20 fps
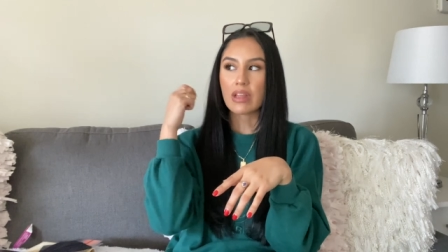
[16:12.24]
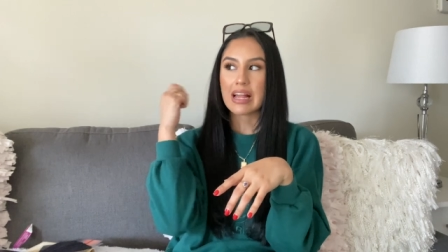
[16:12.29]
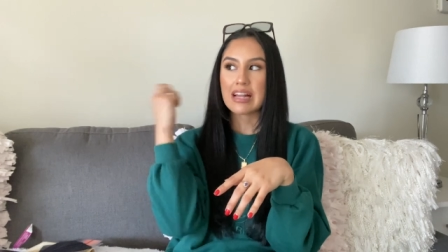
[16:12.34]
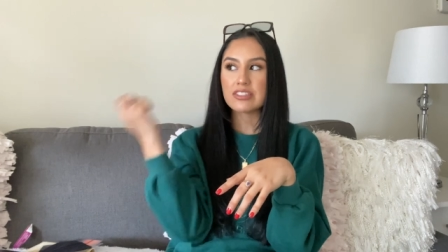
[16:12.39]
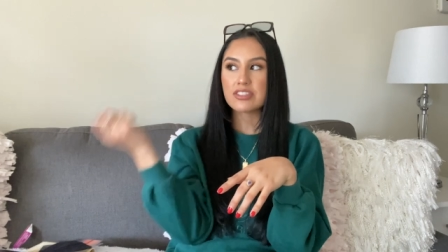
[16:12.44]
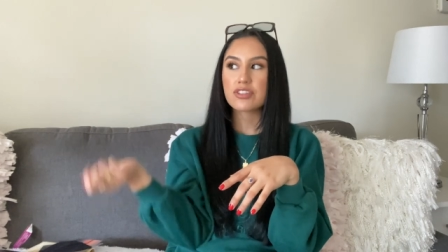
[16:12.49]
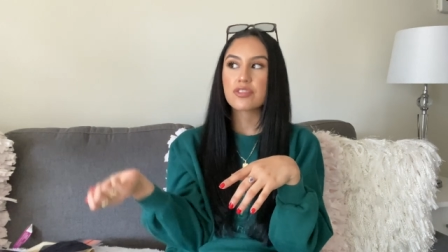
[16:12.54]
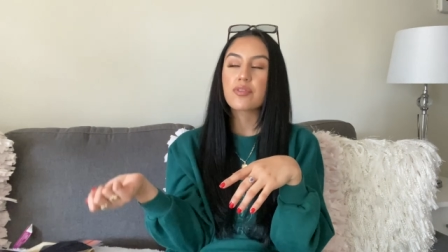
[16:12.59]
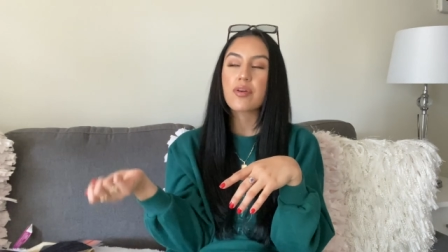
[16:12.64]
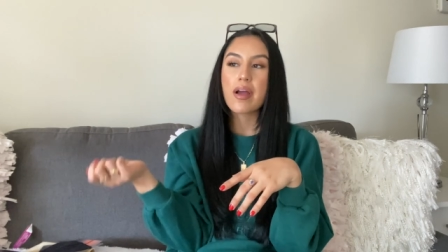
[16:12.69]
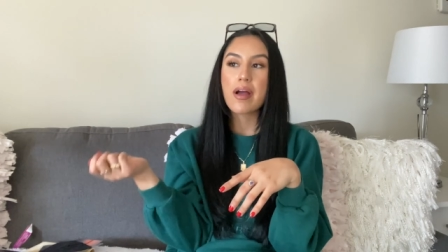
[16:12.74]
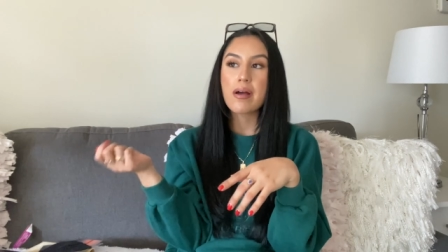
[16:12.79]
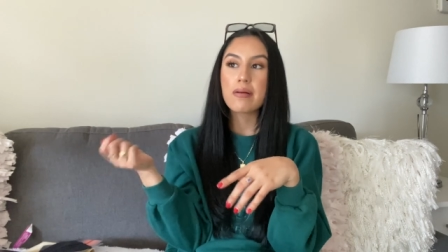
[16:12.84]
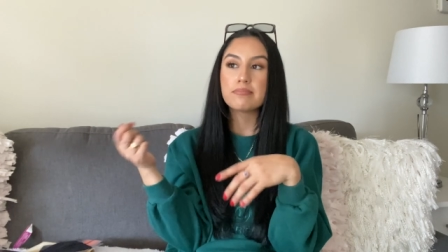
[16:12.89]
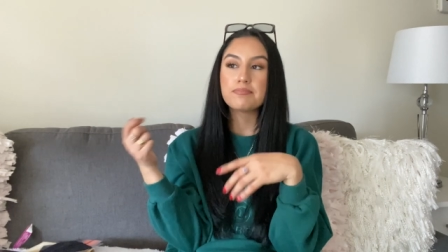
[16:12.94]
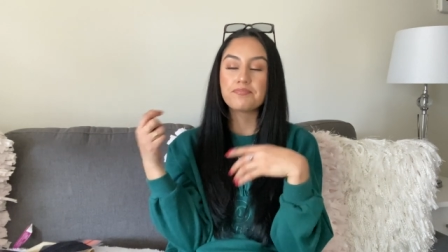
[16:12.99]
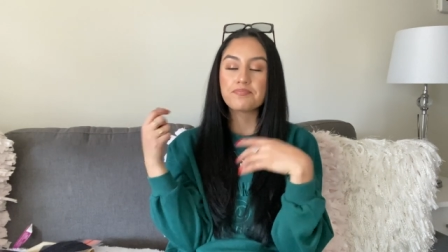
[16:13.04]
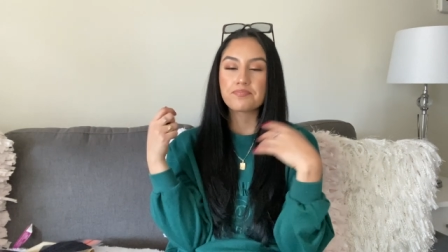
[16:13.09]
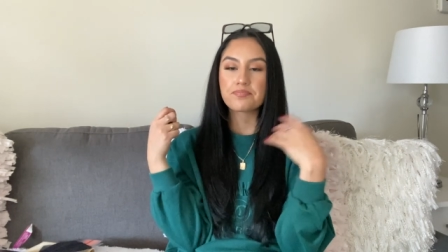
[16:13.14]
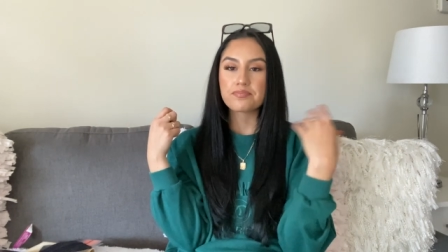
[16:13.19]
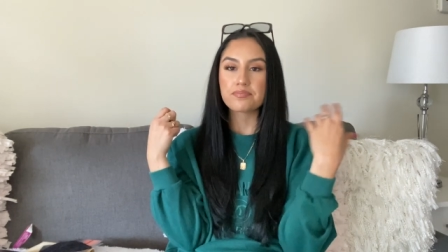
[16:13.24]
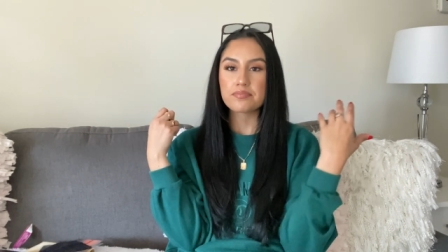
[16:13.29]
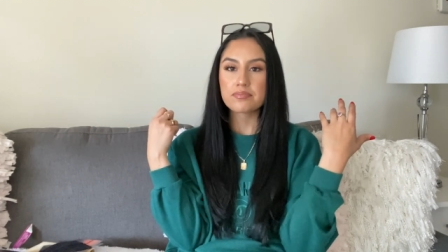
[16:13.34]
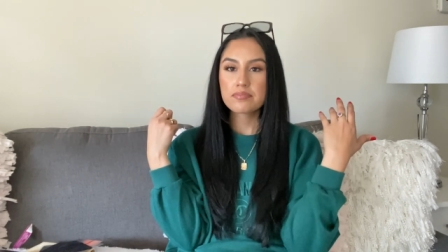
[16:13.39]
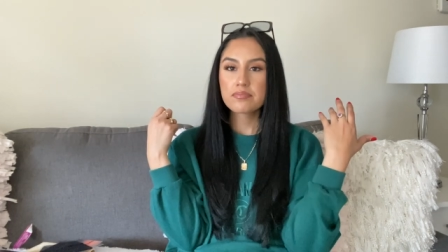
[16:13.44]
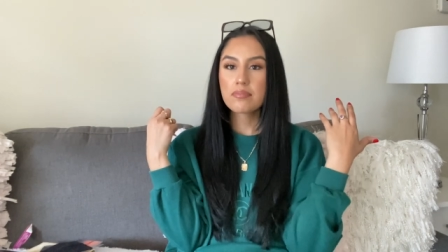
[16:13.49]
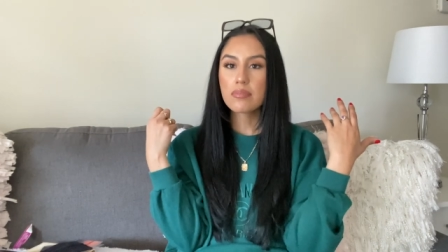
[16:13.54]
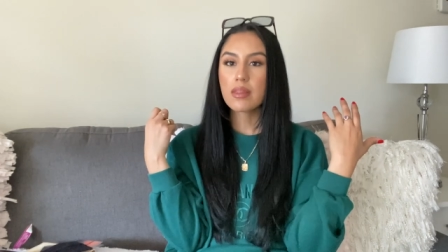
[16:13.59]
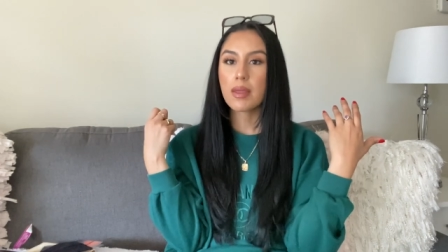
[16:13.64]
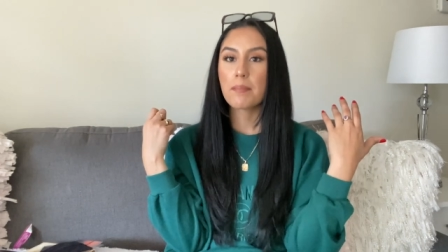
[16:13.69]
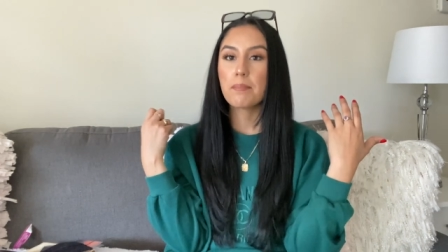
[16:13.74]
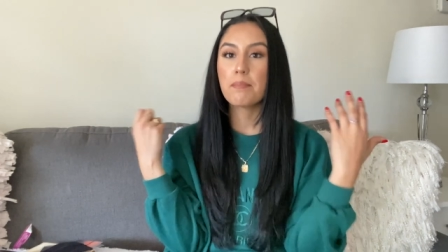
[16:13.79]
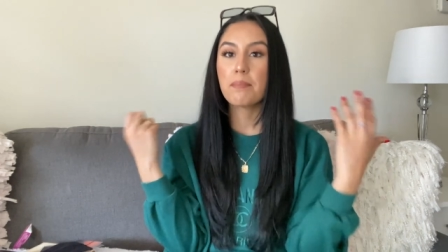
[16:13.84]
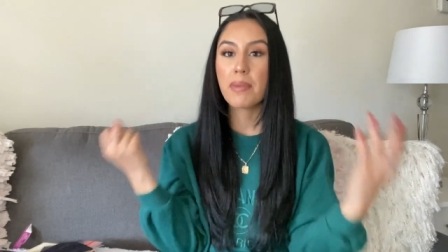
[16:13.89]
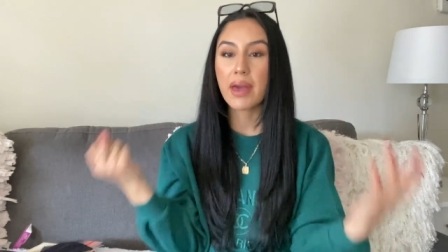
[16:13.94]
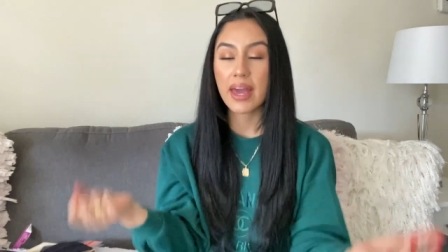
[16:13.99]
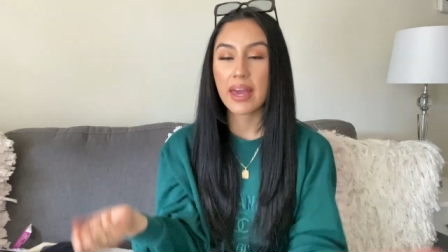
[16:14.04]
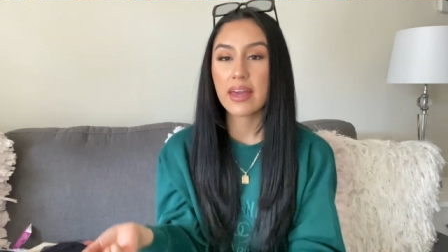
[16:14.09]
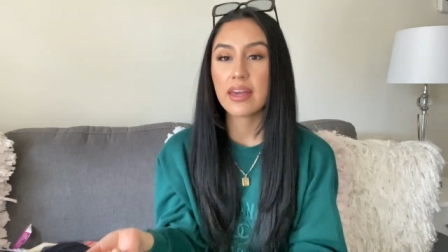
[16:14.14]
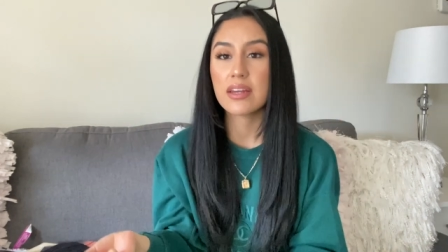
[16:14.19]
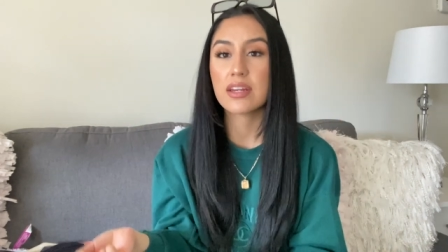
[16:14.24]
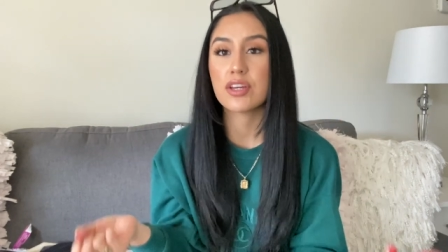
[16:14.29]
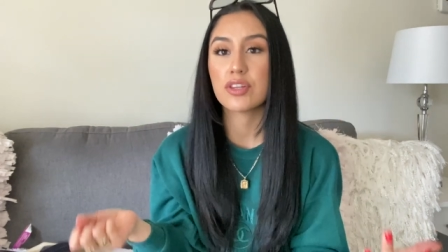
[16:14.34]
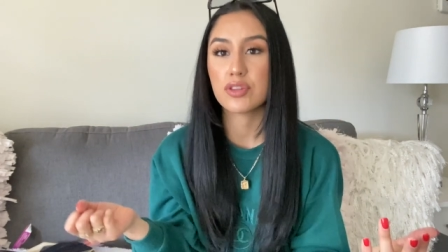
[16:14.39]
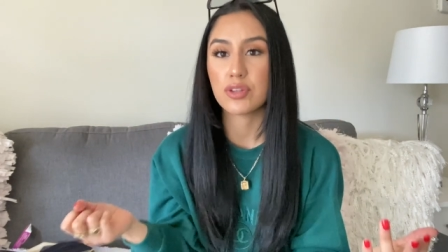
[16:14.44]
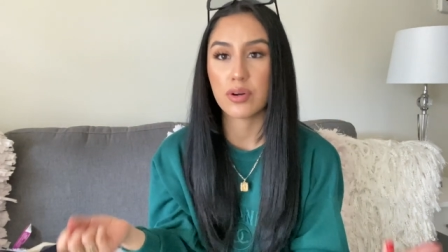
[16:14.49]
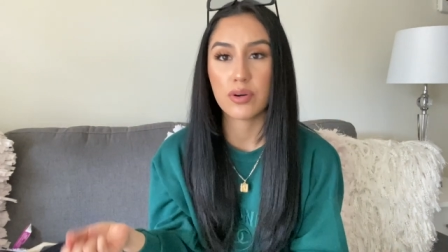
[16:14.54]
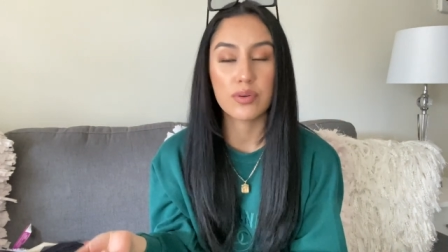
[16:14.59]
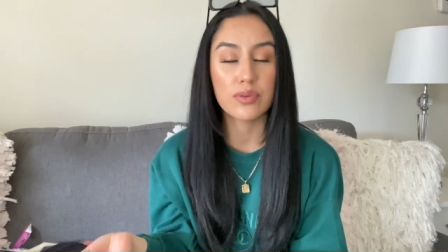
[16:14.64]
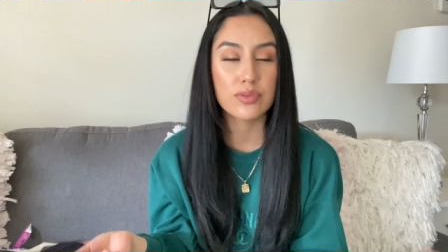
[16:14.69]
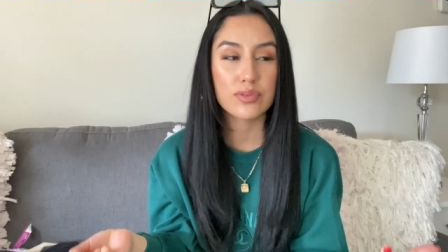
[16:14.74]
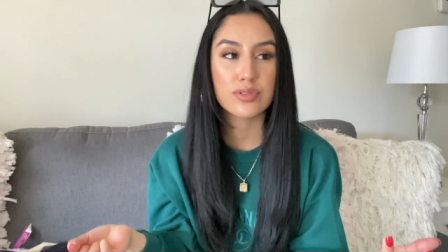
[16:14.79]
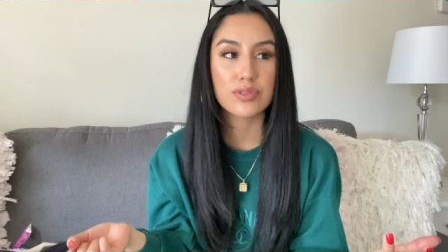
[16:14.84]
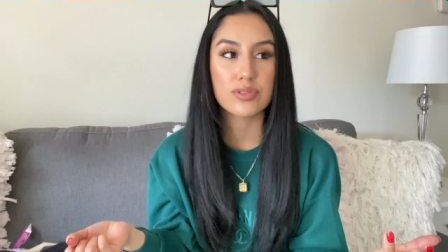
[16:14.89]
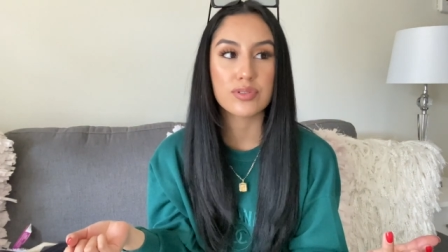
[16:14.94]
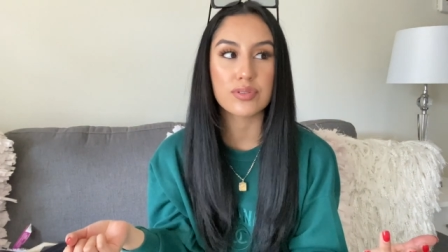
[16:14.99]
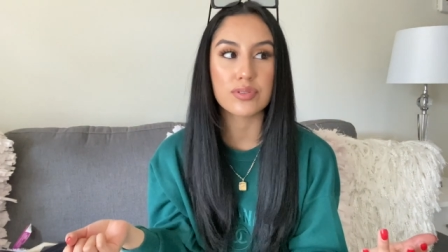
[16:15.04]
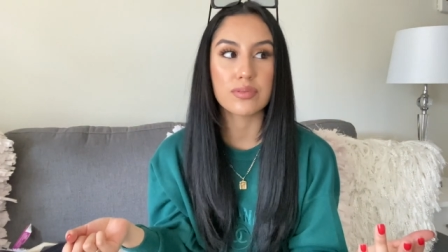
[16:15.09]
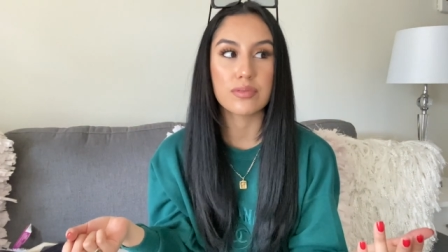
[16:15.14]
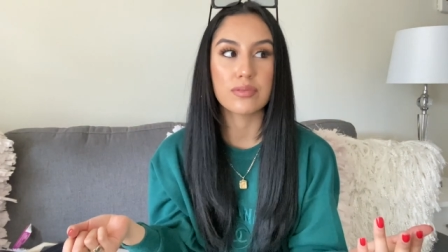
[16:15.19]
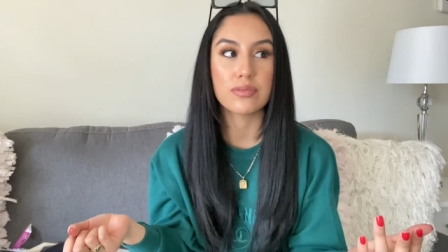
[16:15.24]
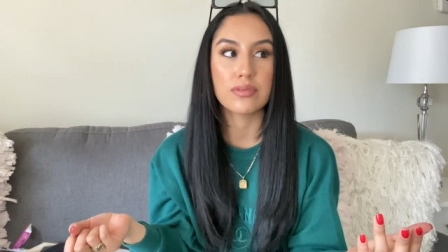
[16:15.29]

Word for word: Instagram made those